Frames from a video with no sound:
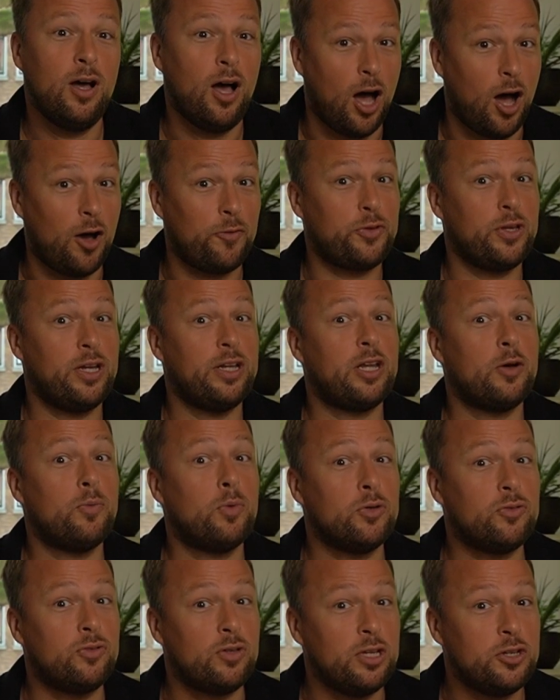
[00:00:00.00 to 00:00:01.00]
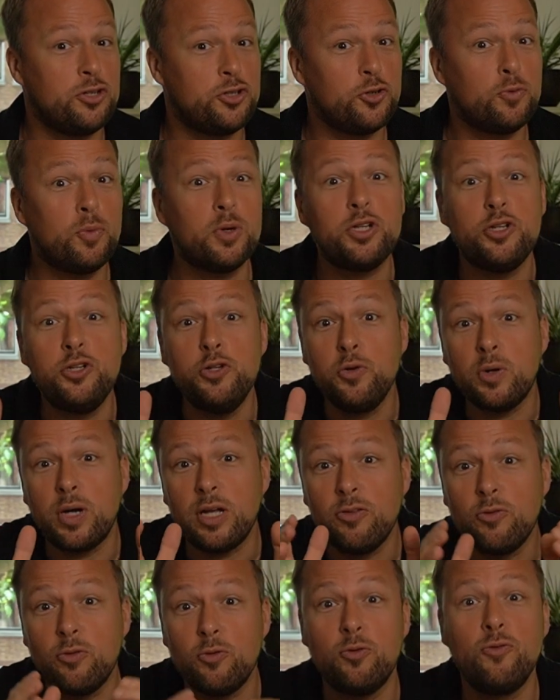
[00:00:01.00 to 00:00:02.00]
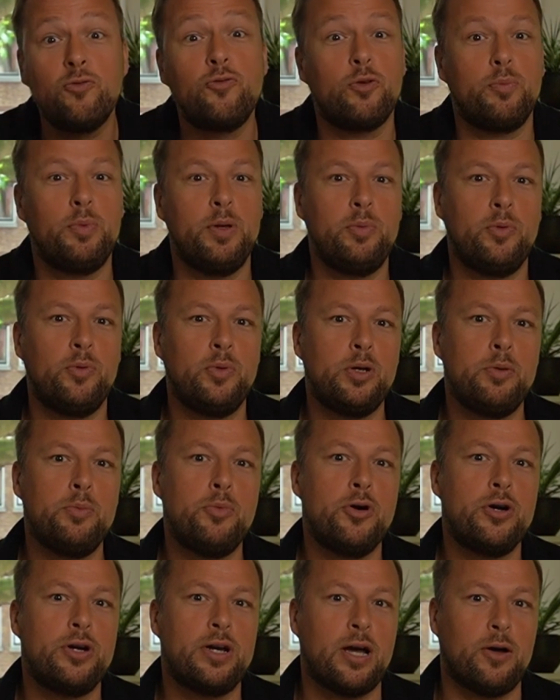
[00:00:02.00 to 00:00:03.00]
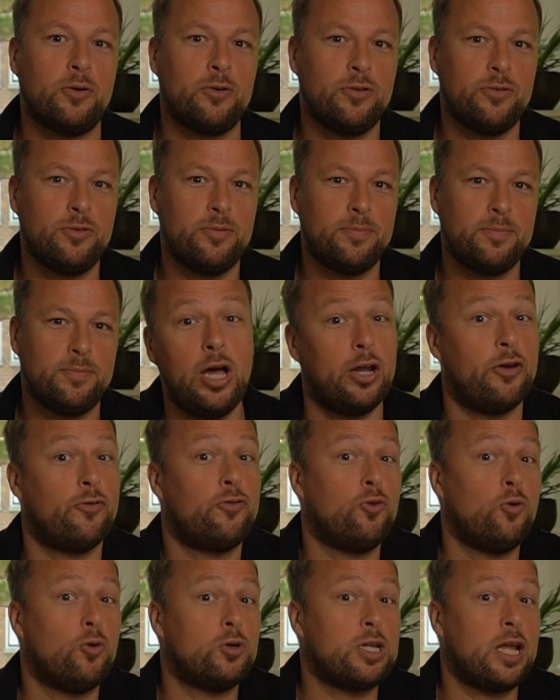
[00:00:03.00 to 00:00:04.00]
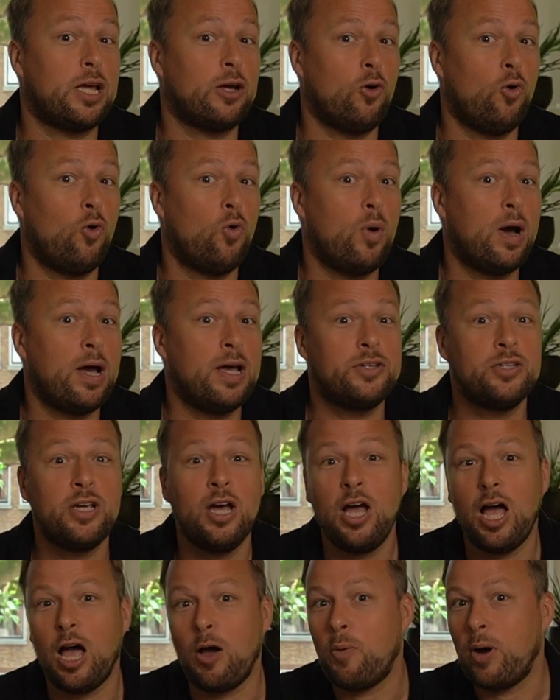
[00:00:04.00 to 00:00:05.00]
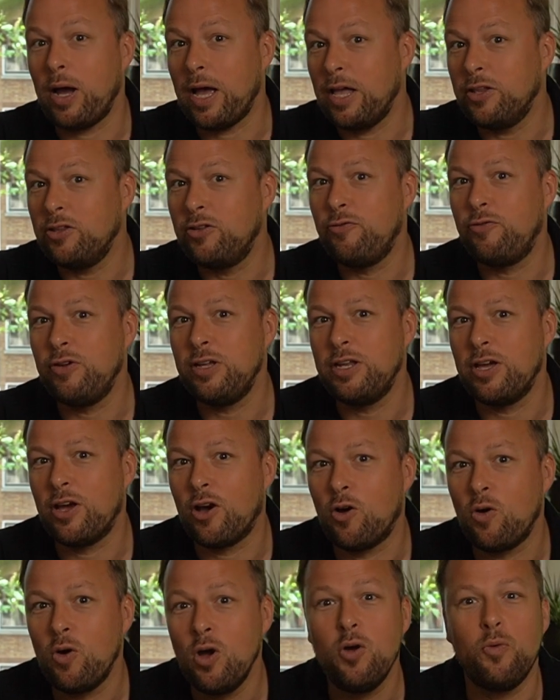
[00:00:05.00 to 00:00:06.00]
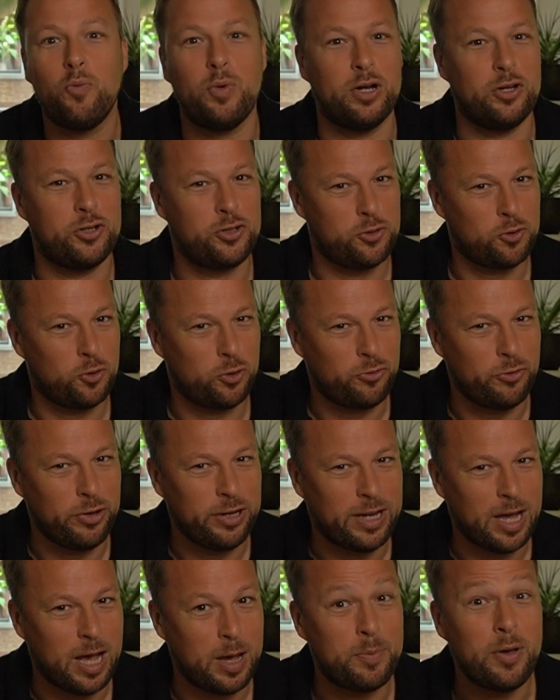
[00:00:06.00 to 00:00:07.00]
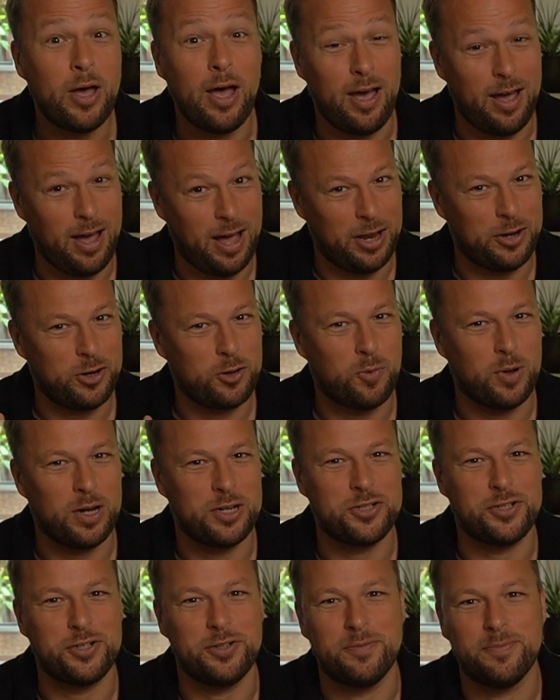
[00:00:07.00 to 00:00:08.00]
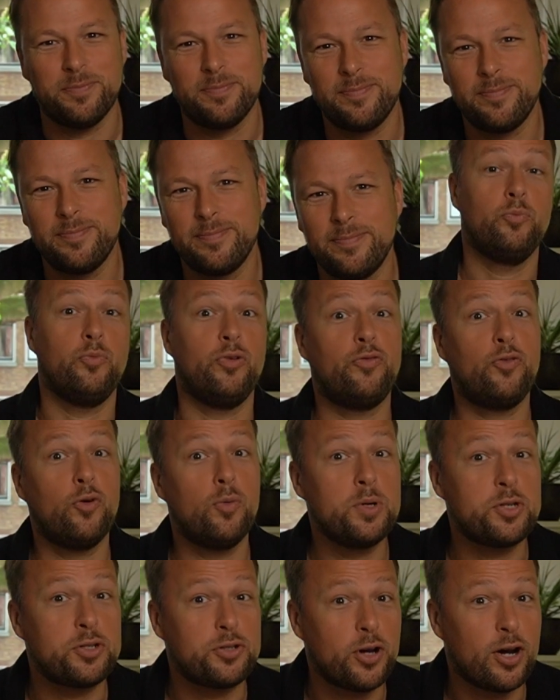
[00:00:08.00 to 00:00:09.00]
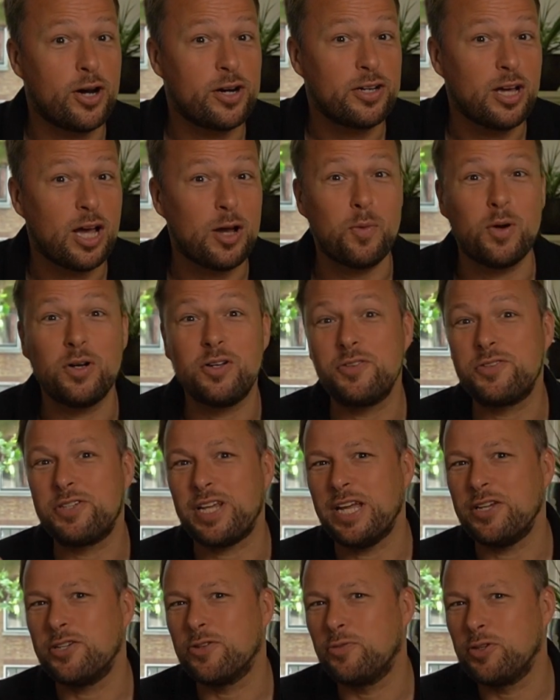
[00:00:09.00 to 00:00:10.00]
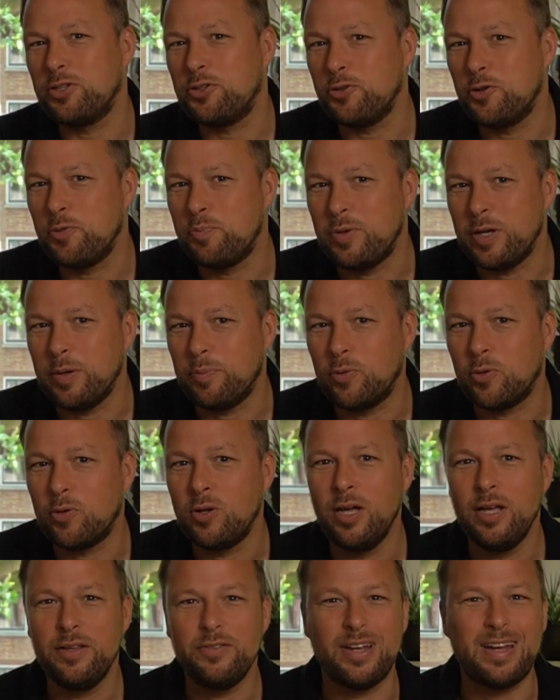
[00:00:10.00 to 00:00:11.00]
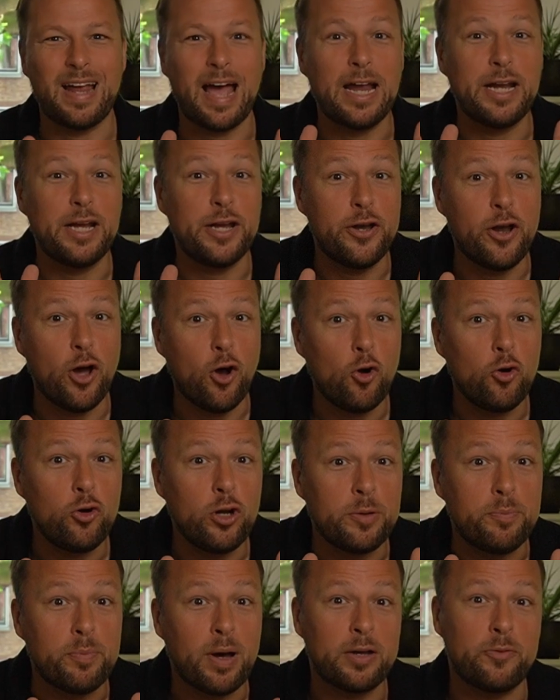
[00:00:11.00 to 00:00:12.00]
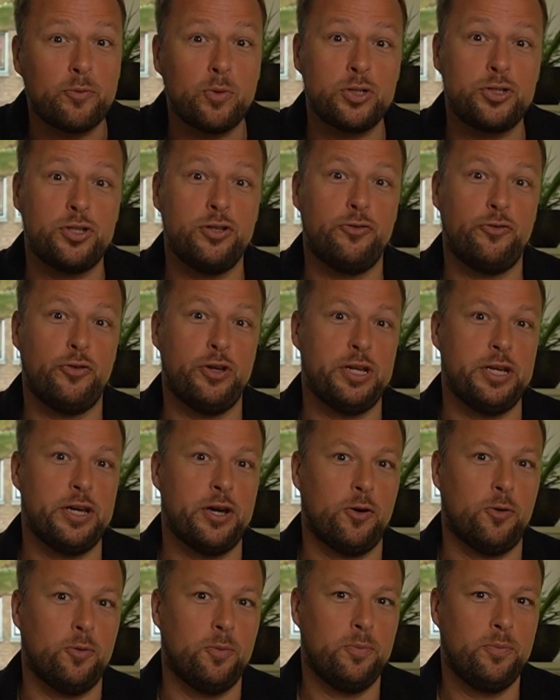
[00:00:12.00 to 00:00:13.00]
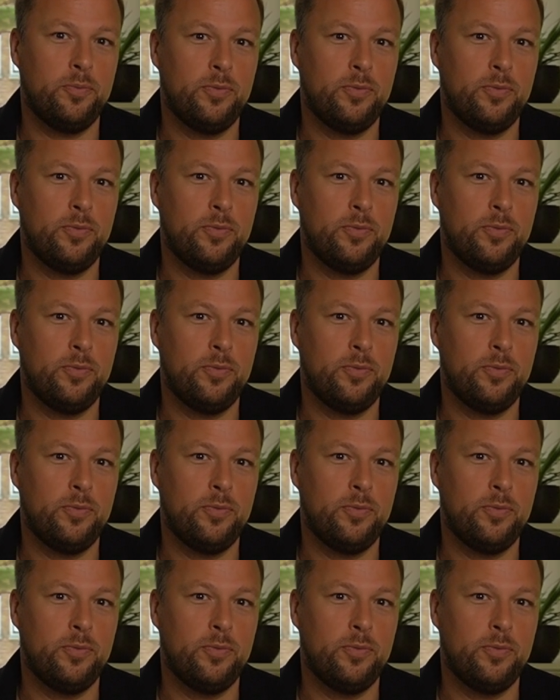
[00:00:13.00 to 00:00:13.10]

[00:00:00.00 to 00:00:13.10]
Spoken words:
After that I will teach you what you can do for people with a burnout. And of course, like always, I will end the video with a short recap and a question. Before we start, I want to say something to the people that I know that might watch this video.